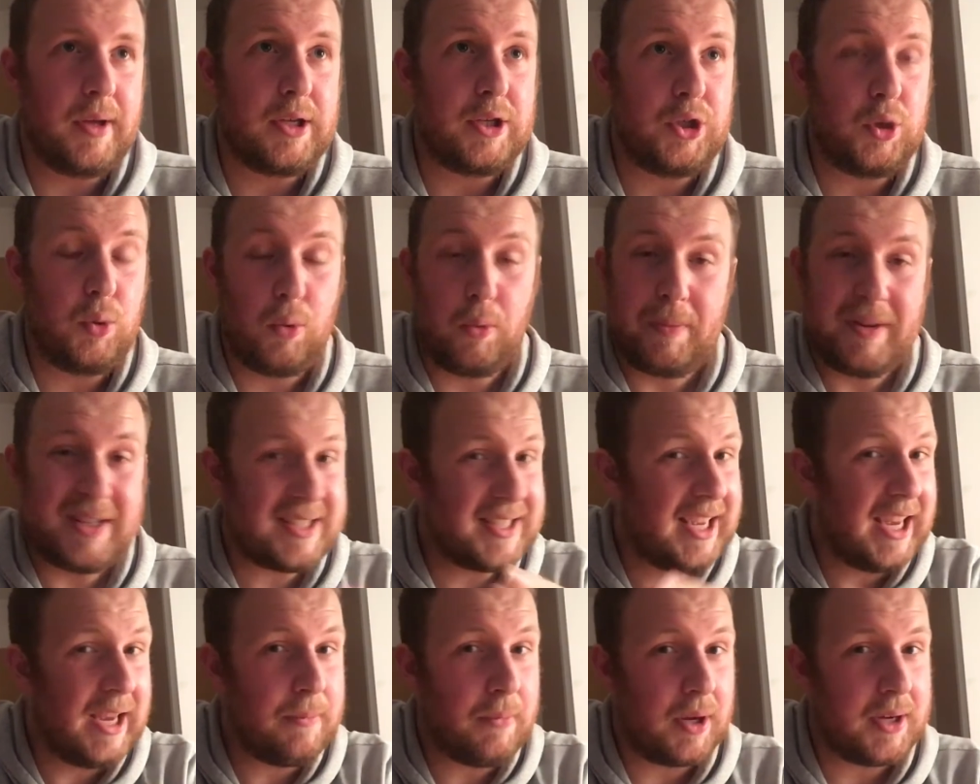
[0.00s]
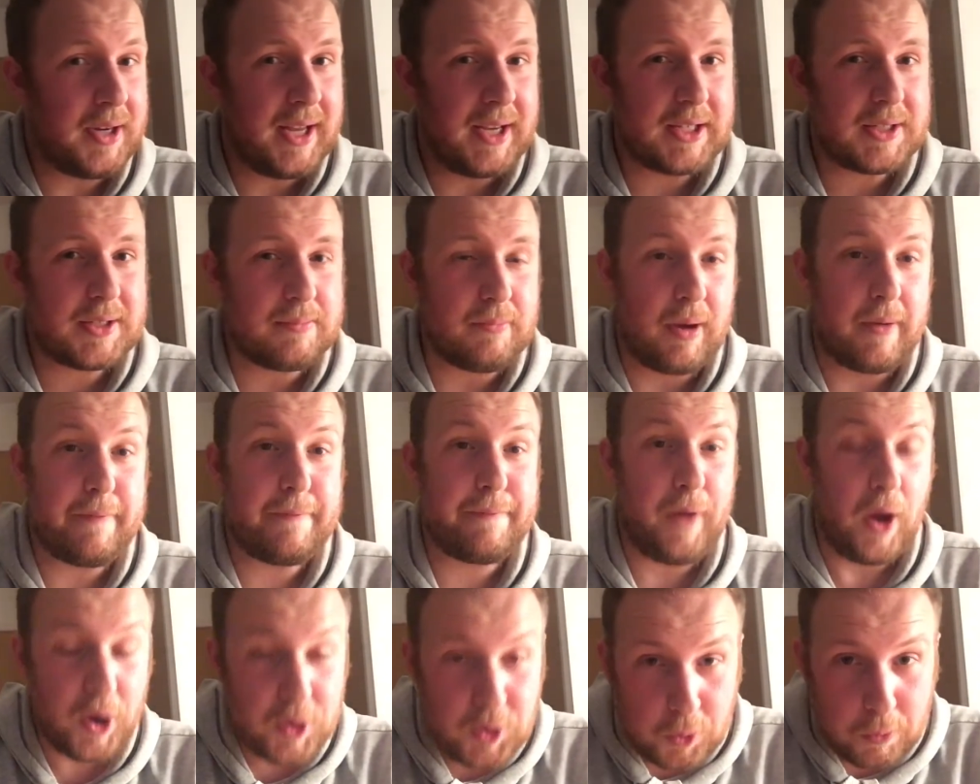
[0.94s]
You will be seeing my
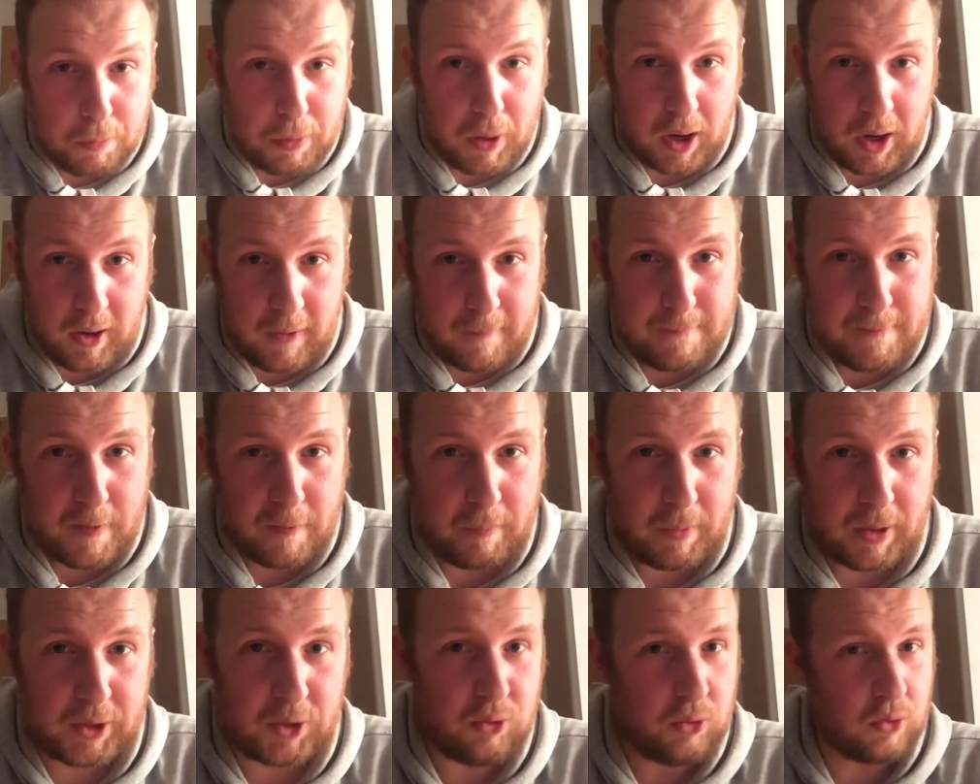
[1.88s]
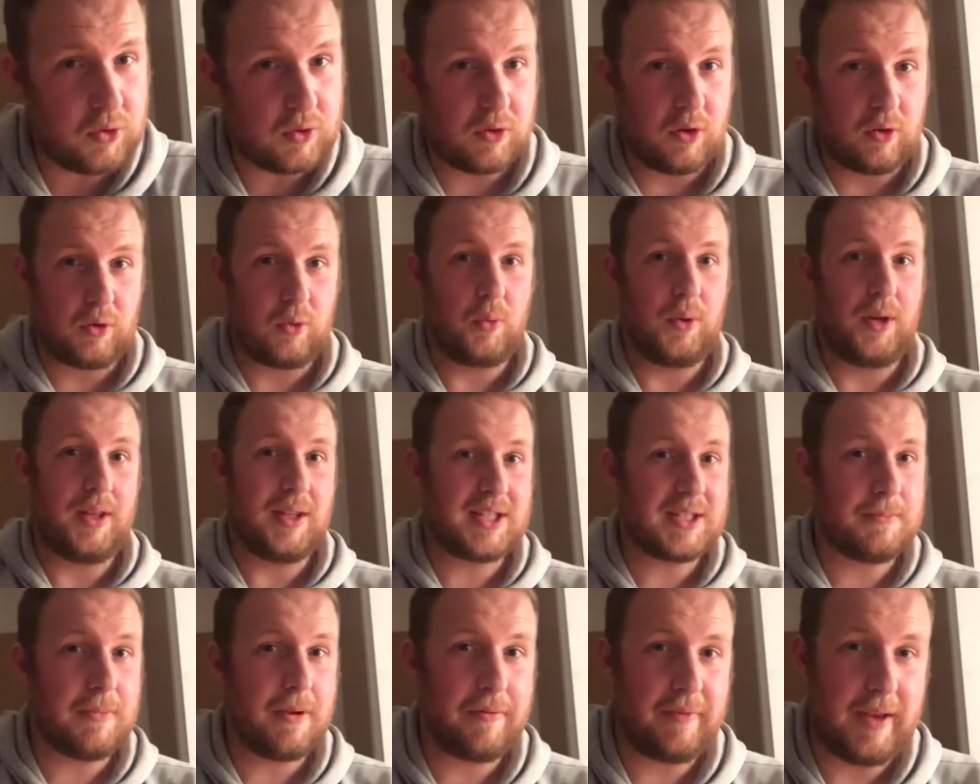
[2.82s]
final part of my course log with
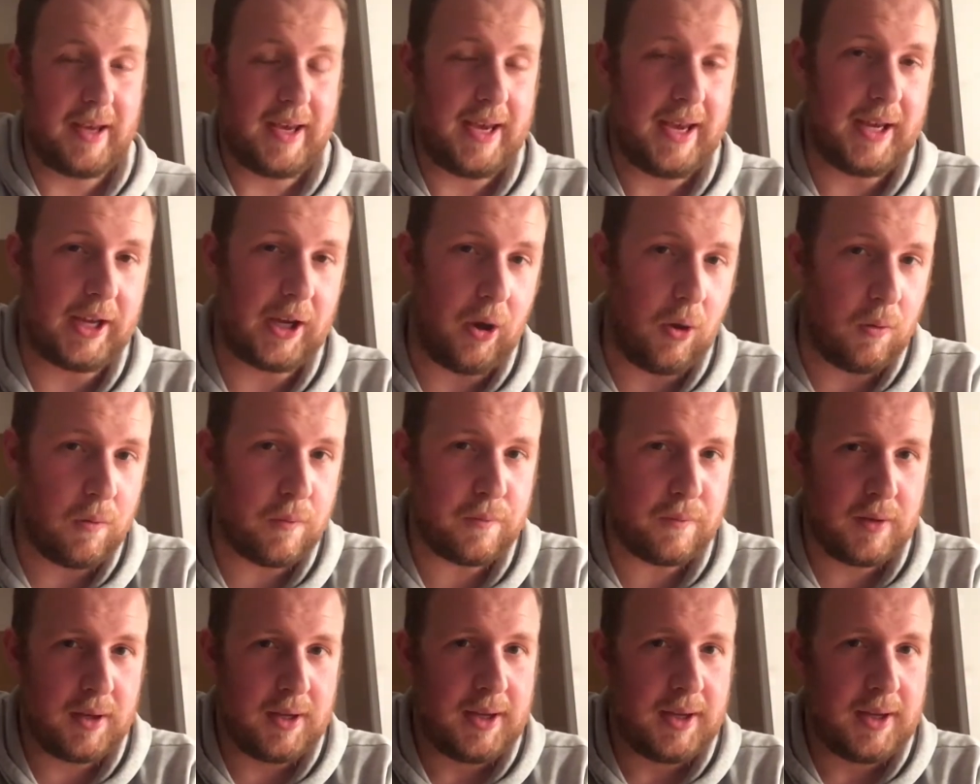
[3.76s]
Smithy here, golf.